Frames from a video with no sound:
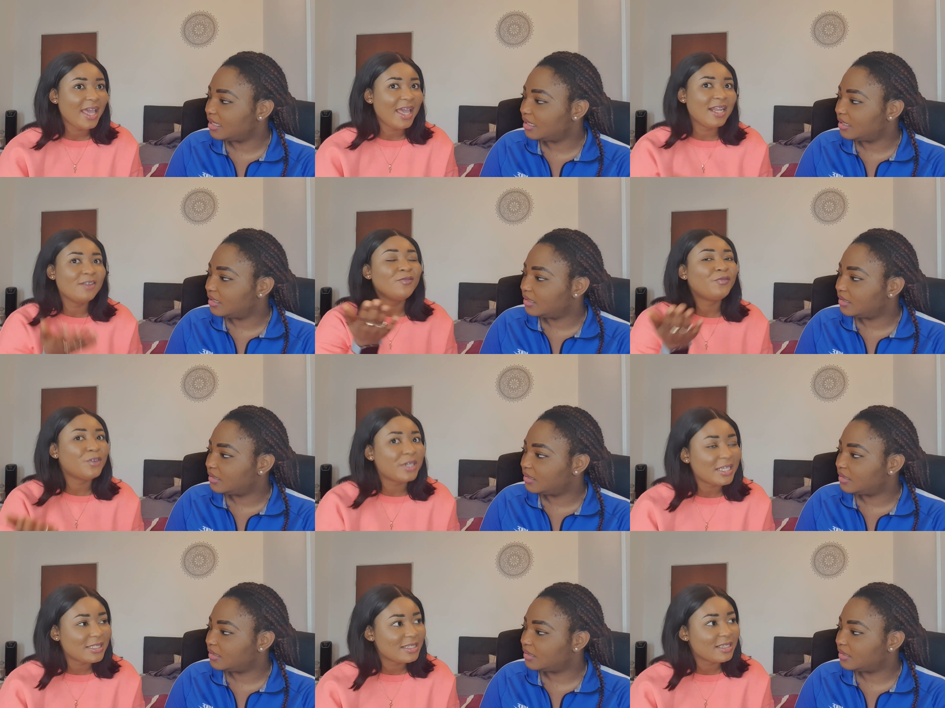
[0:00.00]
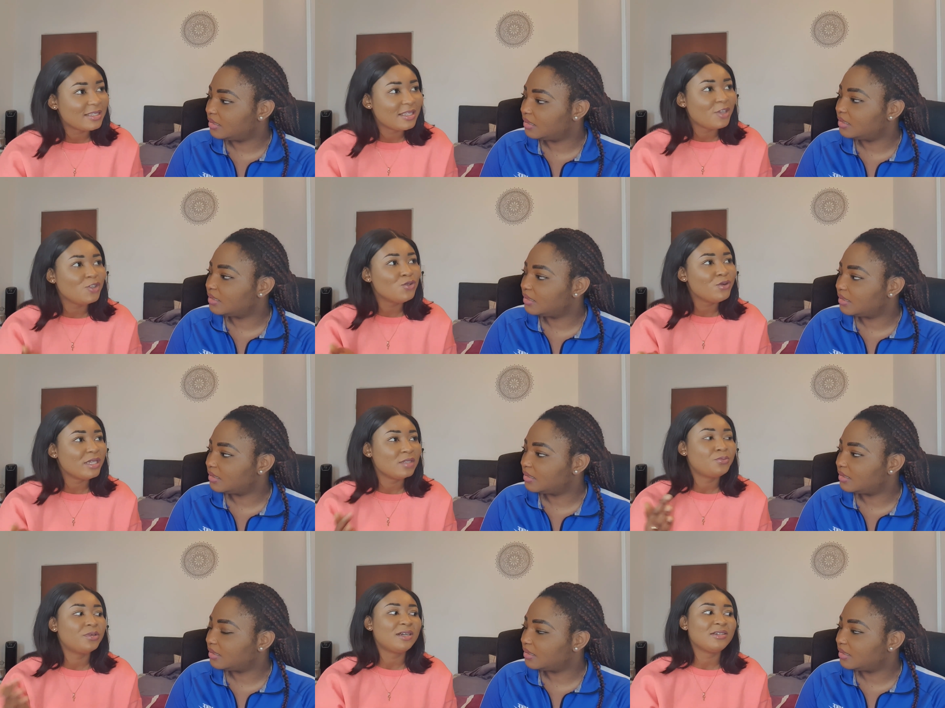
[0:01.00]
Speaker 1: And in phonetics, the U is
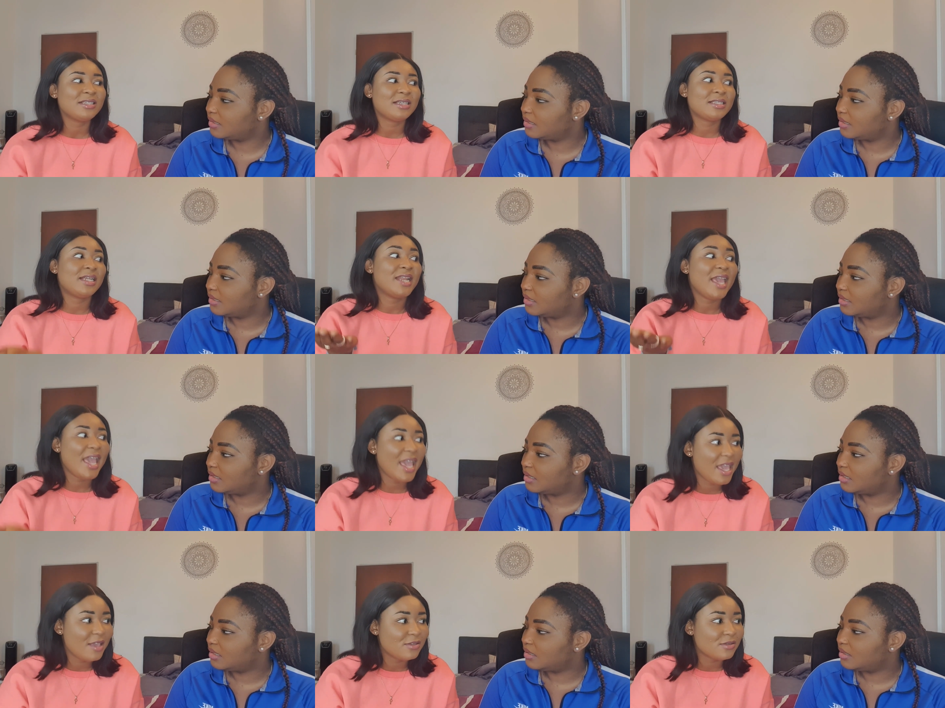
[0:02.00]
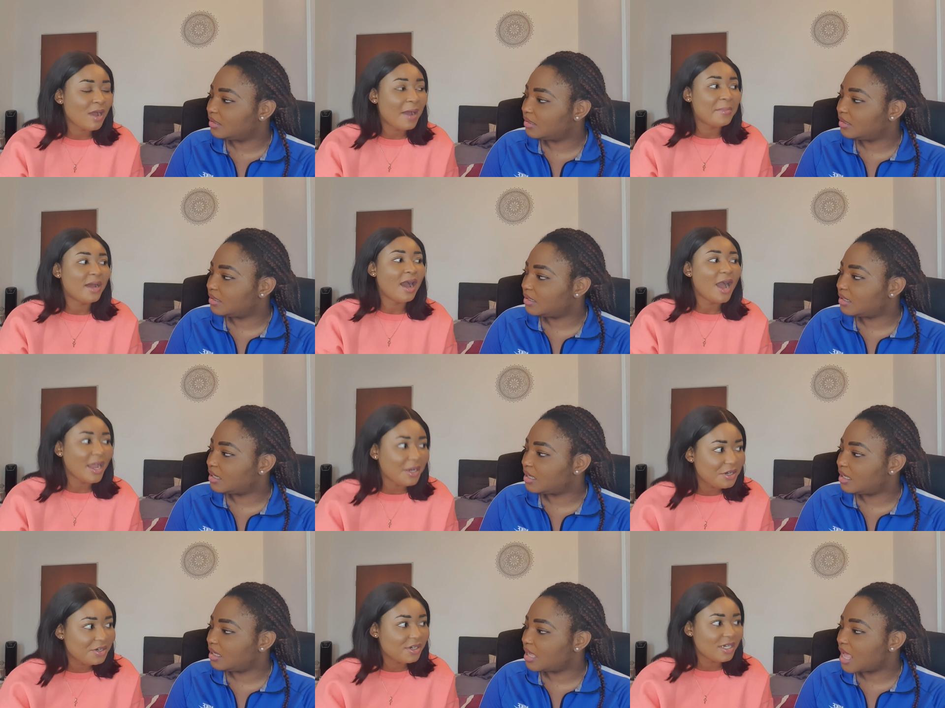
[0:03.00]
pronounced as an A, so I'm
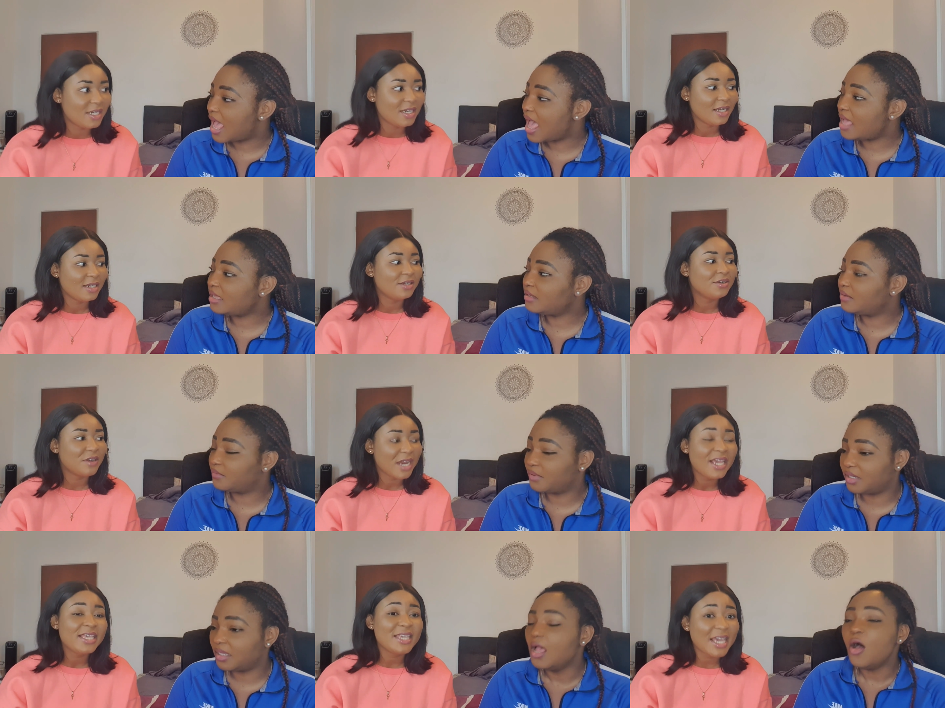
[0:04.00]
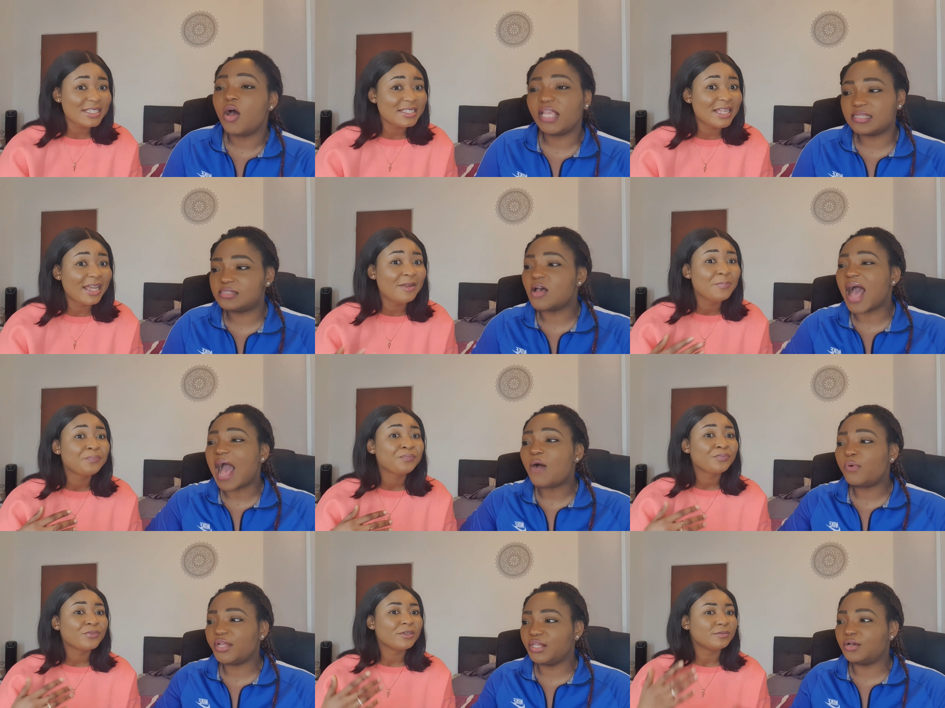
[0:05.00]
hungry. Hungry. Yes, okay, then, so
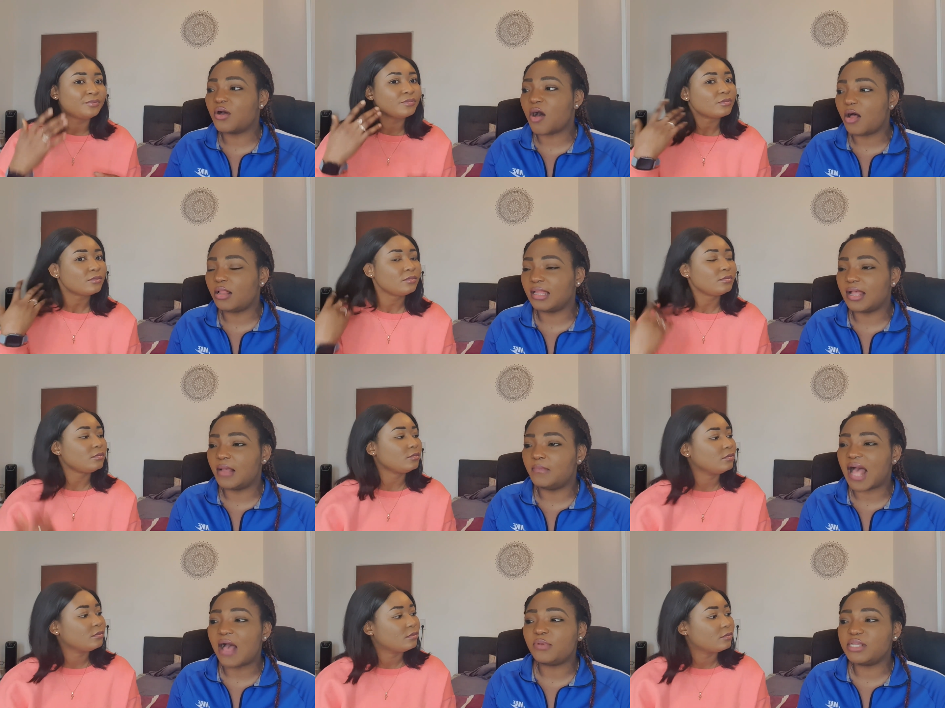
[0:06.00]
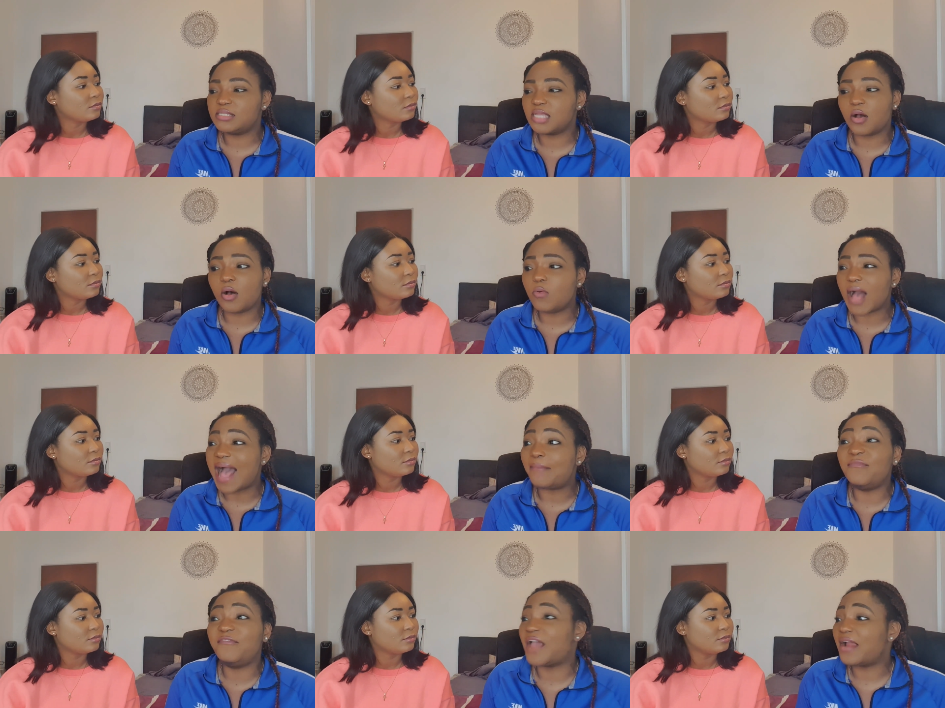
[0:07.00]
Speaker 2: how will you call, um, how will you say, oh,
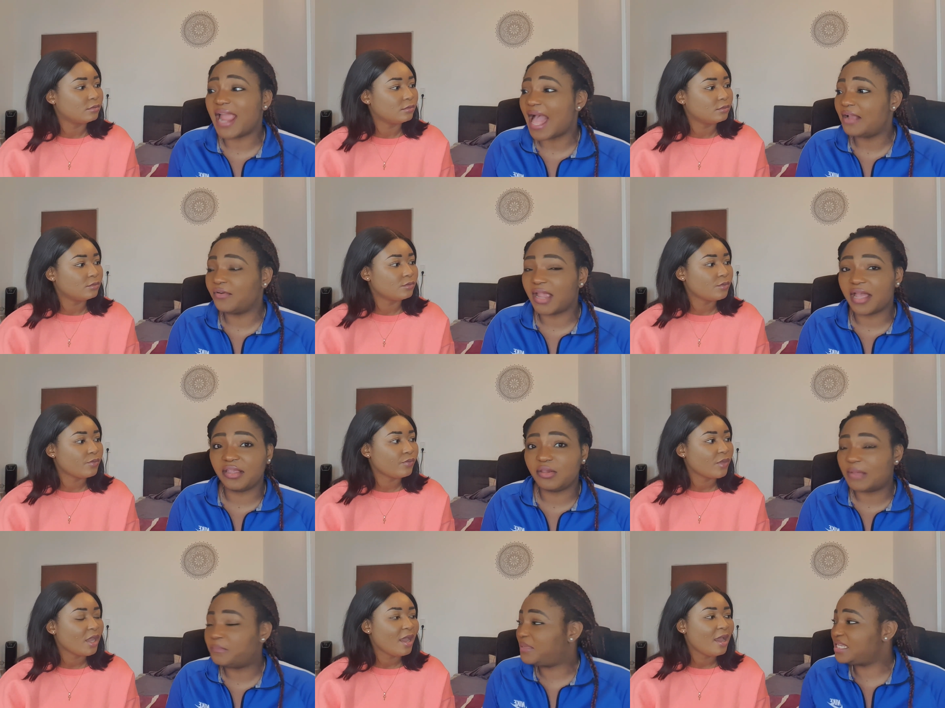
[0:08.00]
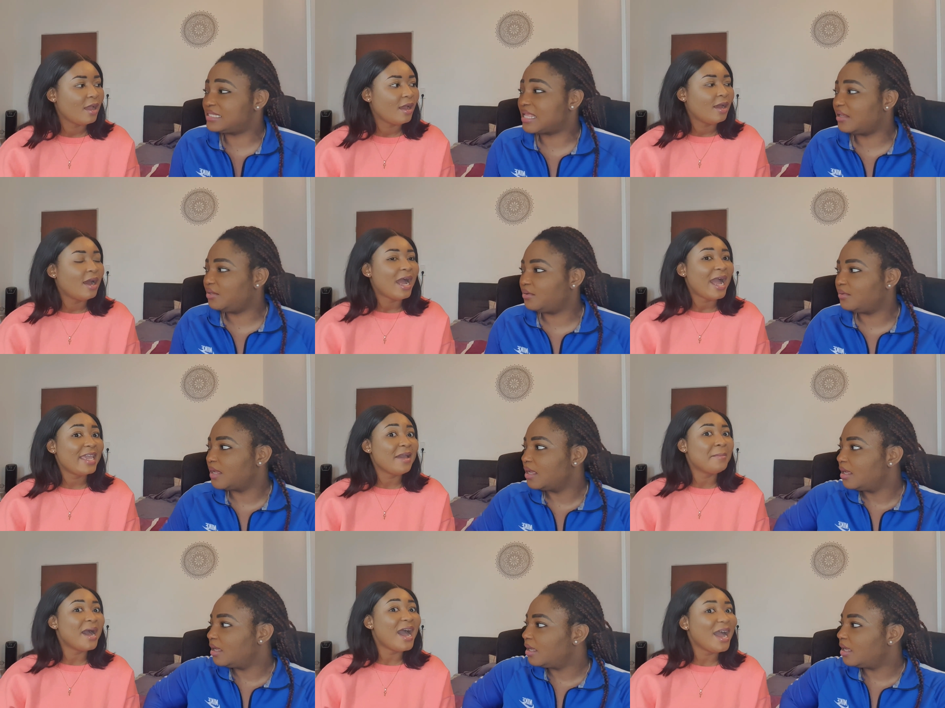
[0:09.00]
I'm very angry at you, I'm pissed at you? I
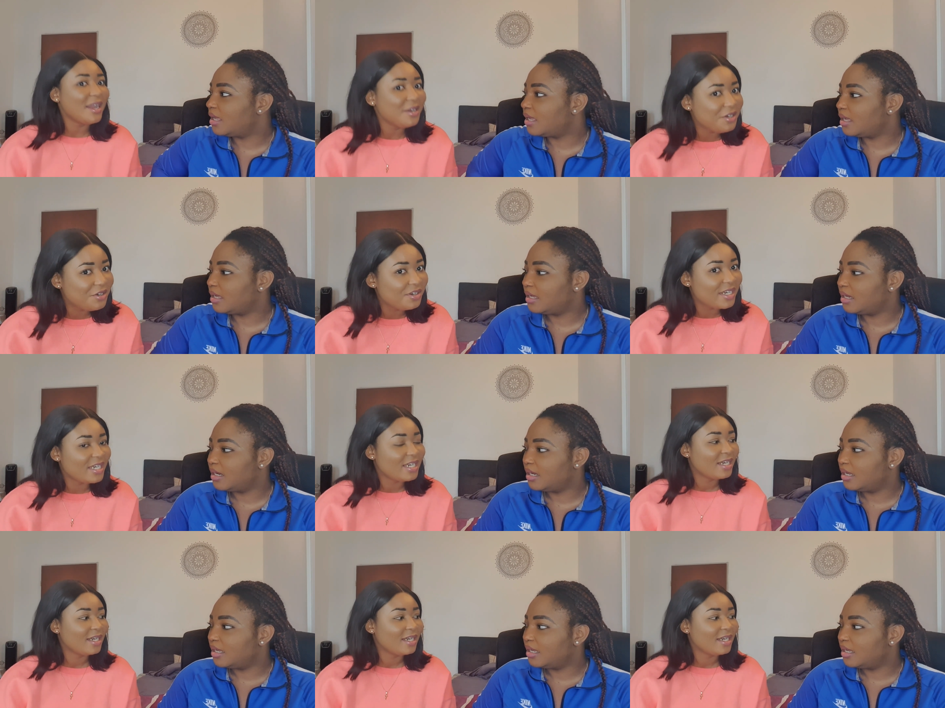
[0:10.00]
am angry.